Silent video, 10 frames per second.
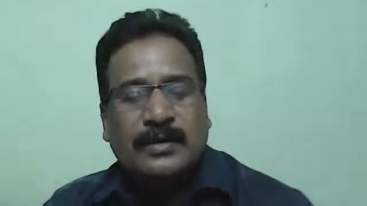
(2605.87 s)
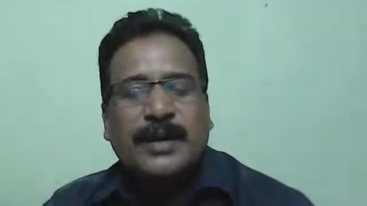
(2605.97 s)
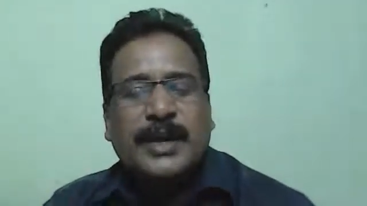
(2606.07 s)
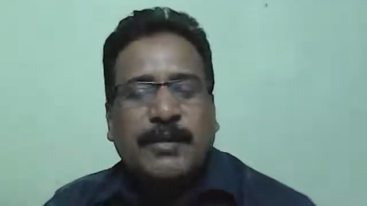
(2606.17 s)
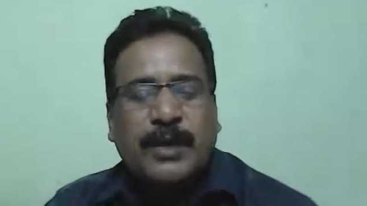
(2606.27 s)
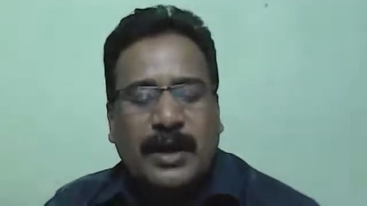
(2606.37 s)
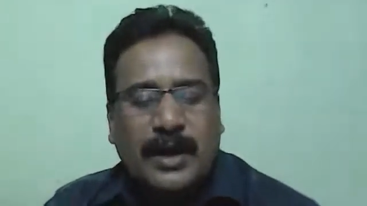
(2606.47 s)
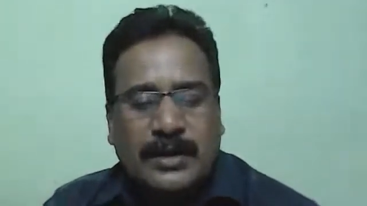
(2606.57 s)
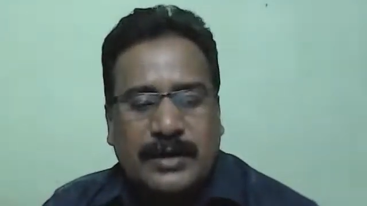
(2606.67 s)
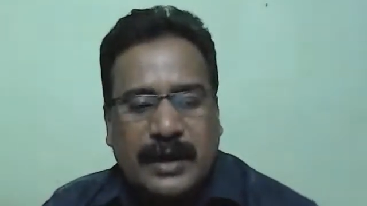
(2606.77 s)
If you will
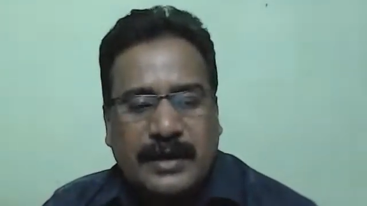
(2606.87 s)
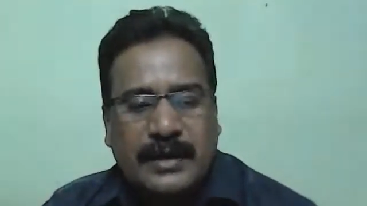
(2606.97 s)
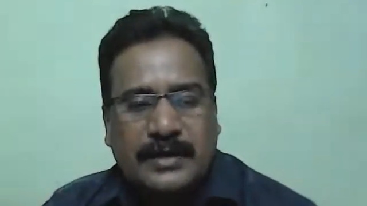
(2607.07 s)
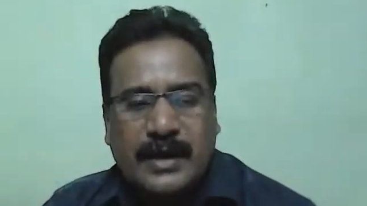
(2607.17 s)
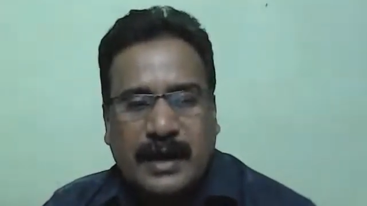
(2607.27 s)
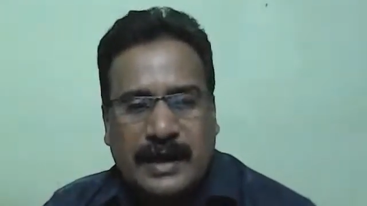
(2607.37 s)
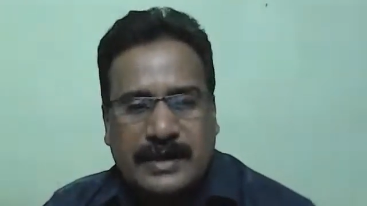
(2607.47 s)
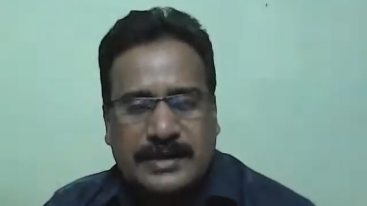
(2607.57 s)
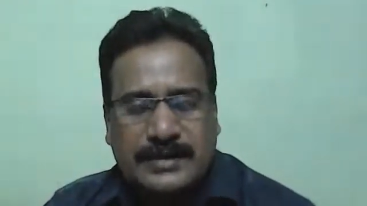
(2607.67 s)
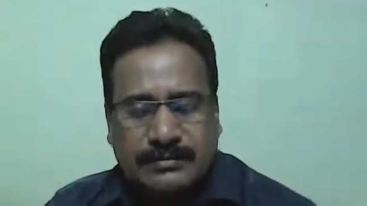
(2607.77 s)
not attend the
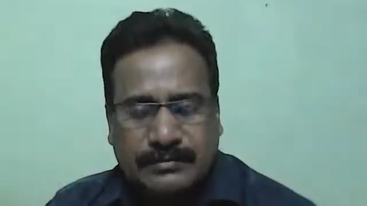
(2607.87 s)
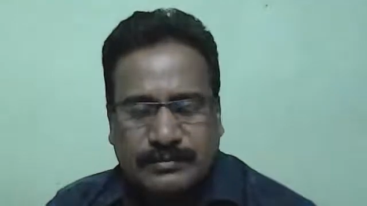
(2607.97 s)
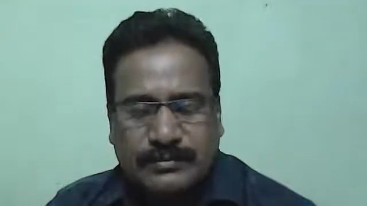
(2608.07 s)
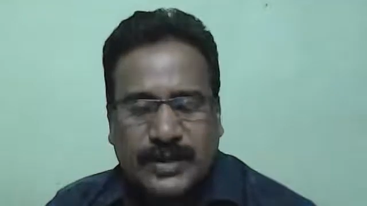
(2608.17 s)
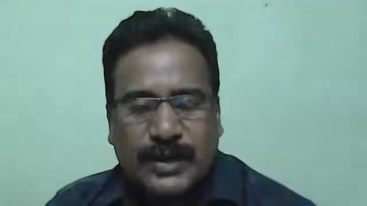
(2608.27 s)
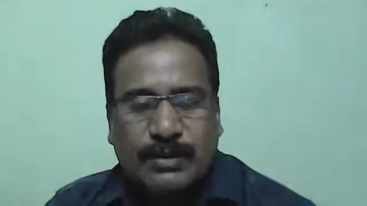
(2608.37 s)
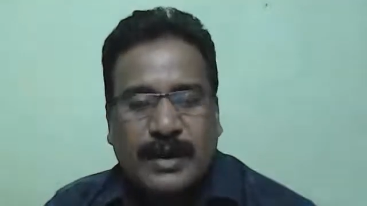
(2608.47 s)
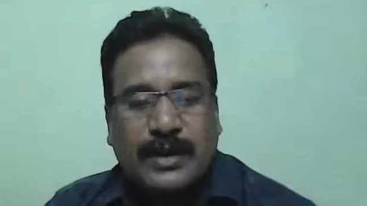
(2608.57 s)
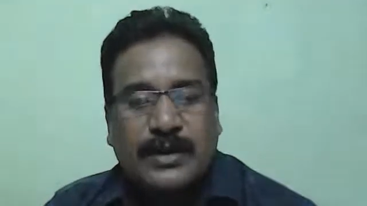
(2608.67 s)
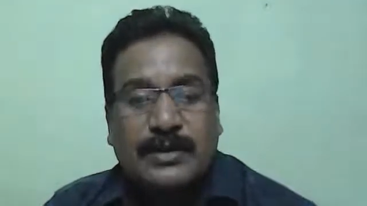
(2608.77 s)
class, you
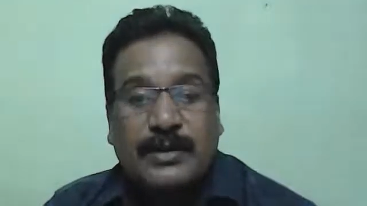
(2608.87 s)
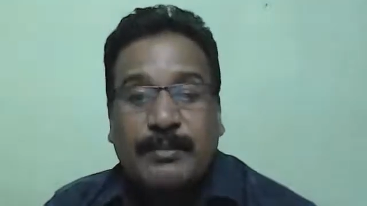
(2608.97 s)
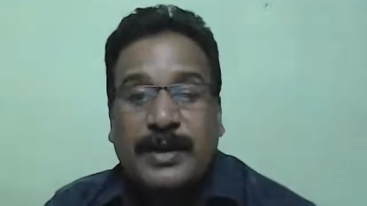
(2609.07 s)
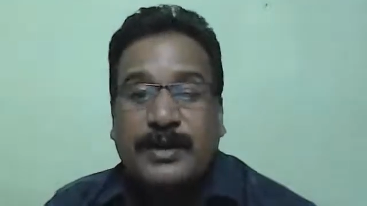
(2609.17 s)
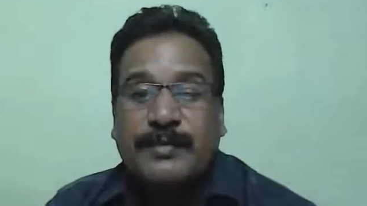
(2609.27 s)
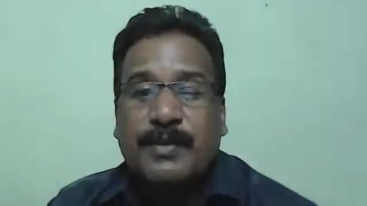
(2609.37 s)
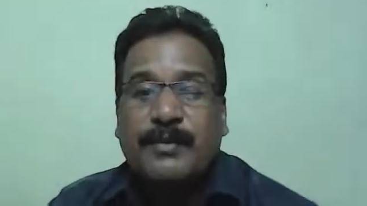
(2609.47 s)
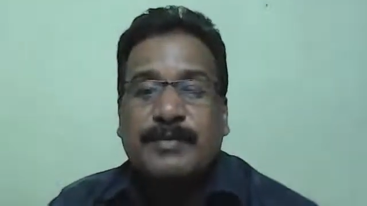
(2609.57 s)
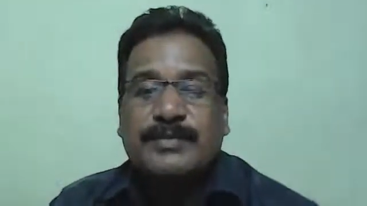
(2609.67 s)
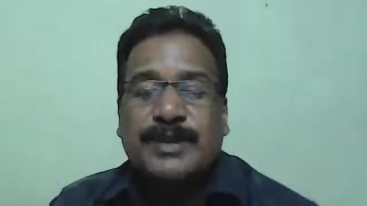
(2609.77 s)
cannot complete the
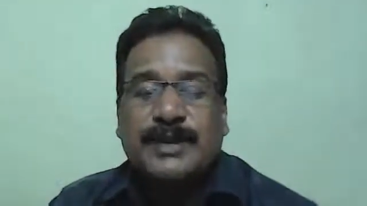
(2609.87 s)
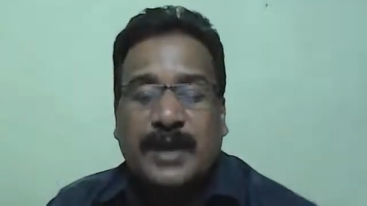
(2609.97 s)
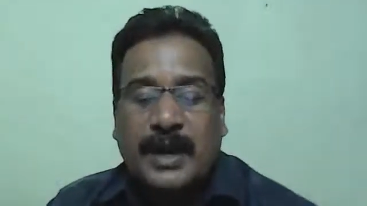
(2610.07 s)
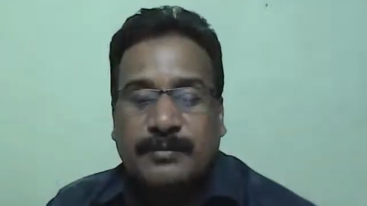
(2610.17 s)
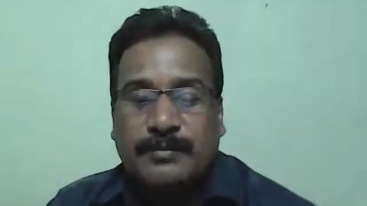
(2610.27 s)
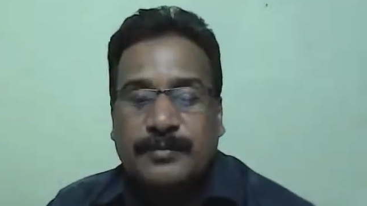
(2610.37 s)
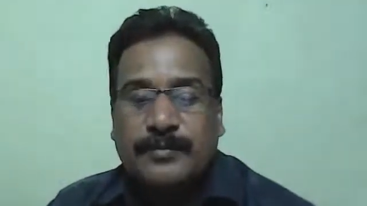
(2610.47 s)
problems in time.